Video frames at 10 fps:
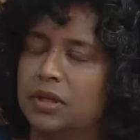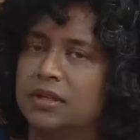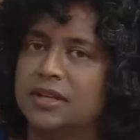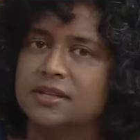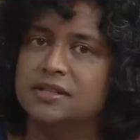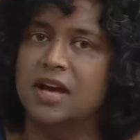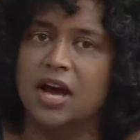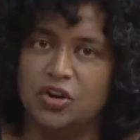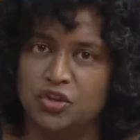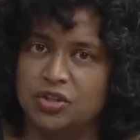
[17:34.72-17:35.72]
Does
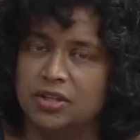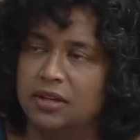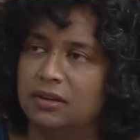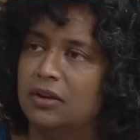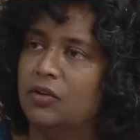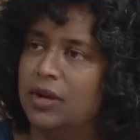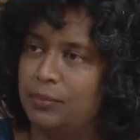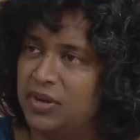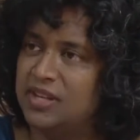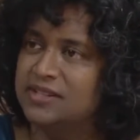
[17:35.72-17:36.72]
Arjuna
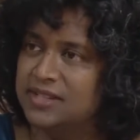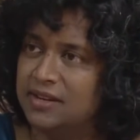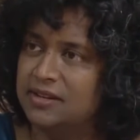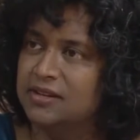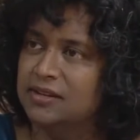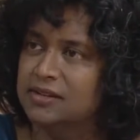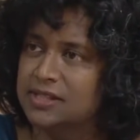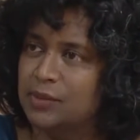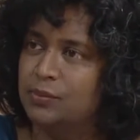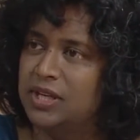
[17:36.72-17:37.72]
represent
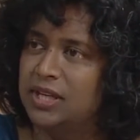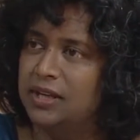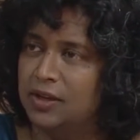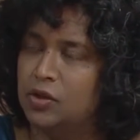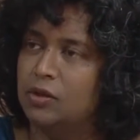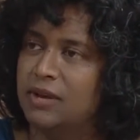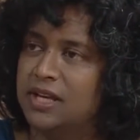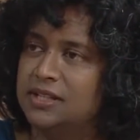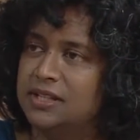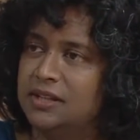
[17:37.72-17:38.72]
somebody in
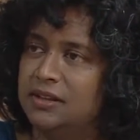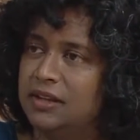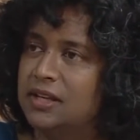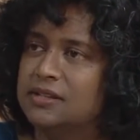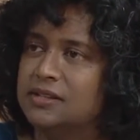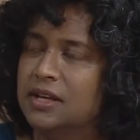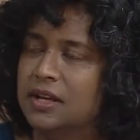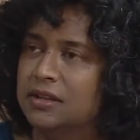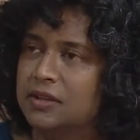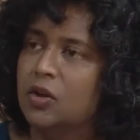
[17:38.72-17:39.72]
humanity?
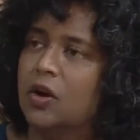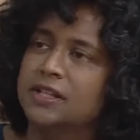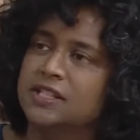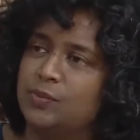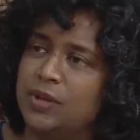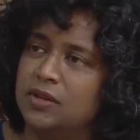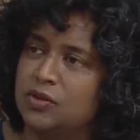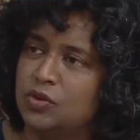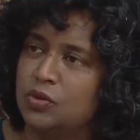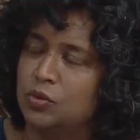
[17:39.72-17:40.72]
Did God speak
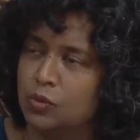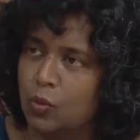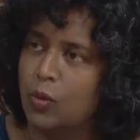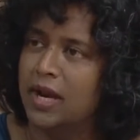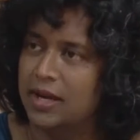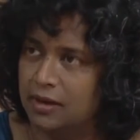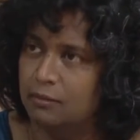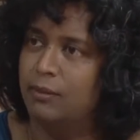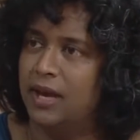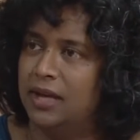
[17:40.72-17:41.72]
to
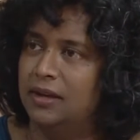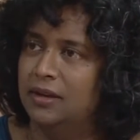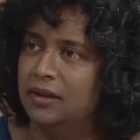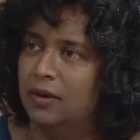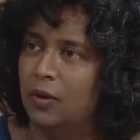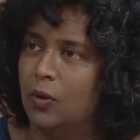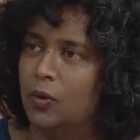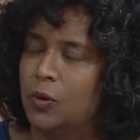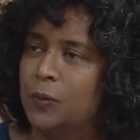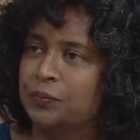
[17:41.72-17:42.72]
one man,
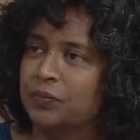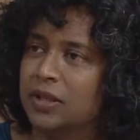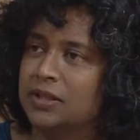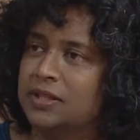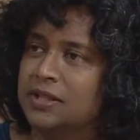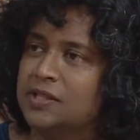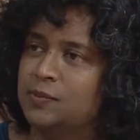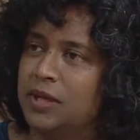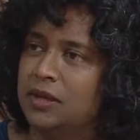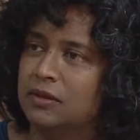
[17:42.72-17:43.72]
or did he
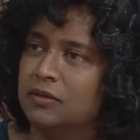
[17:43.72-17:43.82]
speak